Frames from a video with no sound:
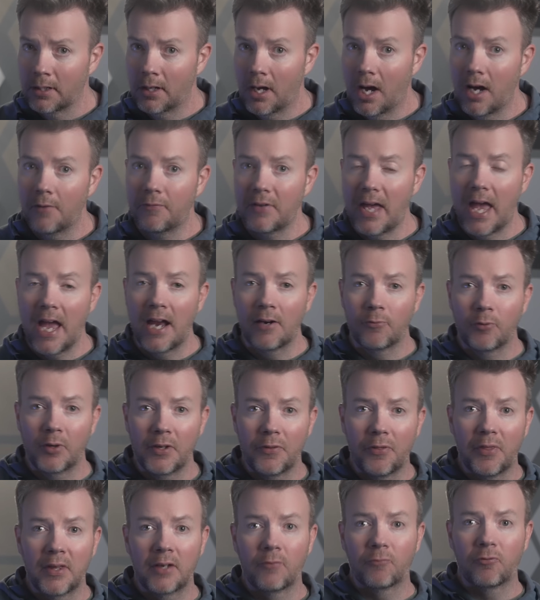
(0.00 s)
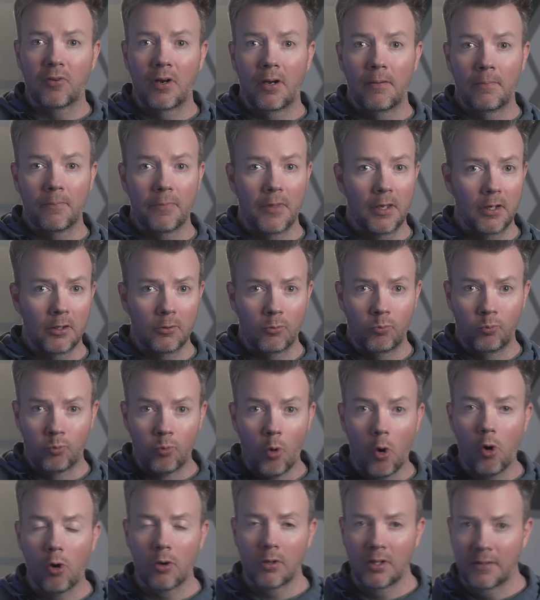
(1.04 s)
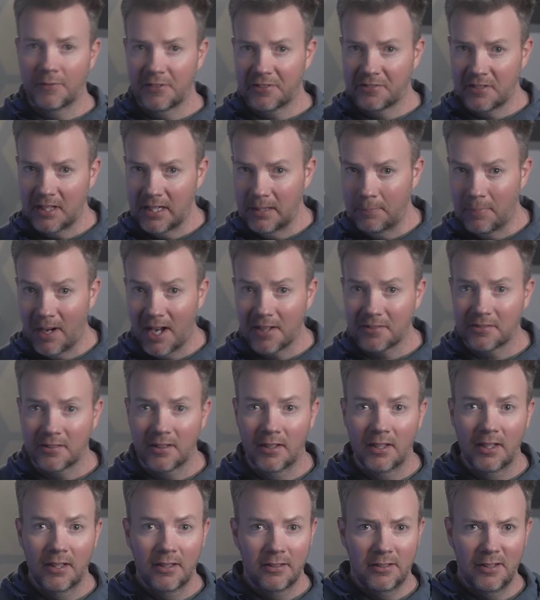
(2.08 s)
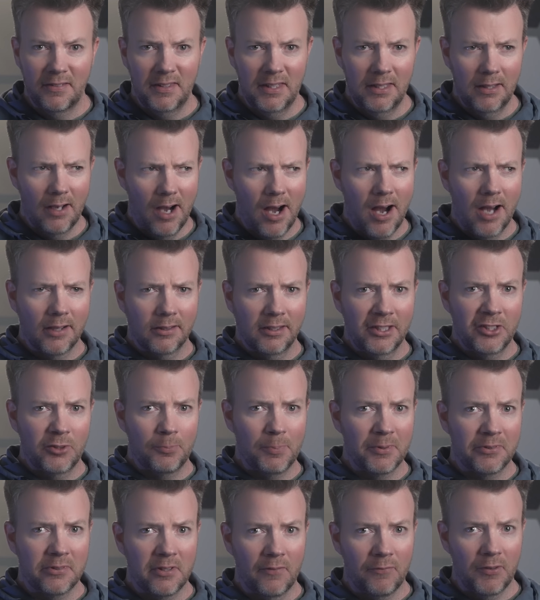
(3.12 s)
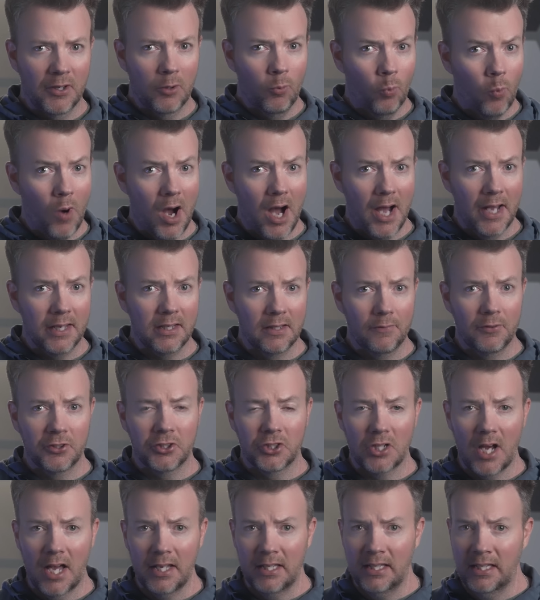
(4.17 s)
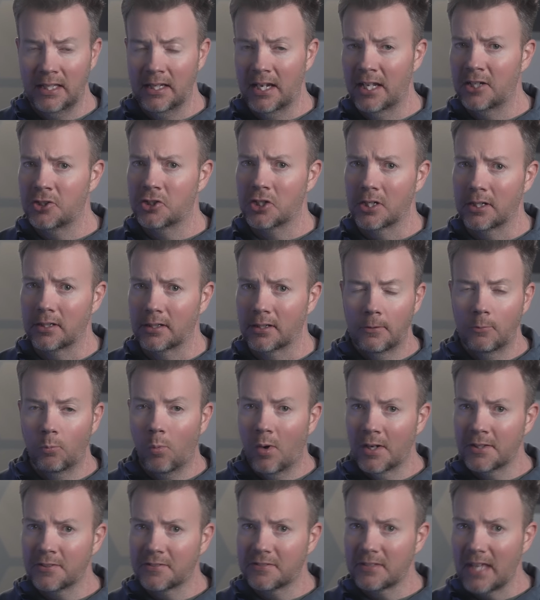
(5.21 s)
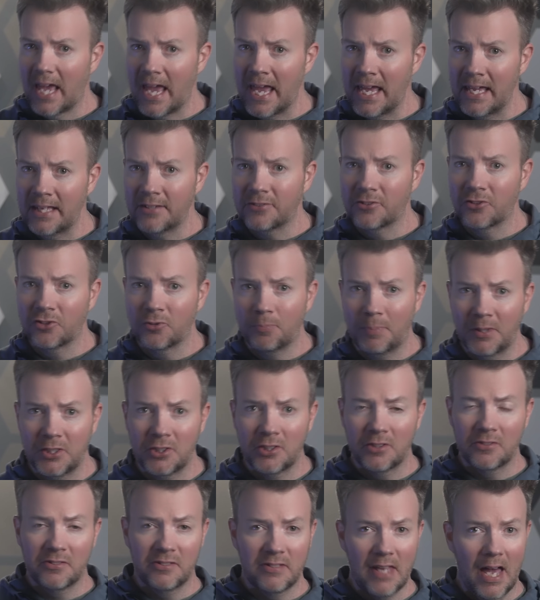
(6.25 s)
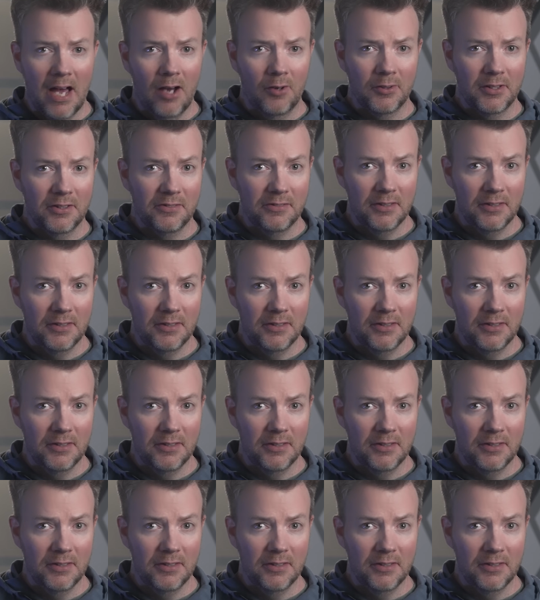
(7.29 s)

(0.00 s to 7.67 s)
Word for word: of everything from the roar of a city bus to the oddly specific whine of a Shahed engine. Once a suspicious sound is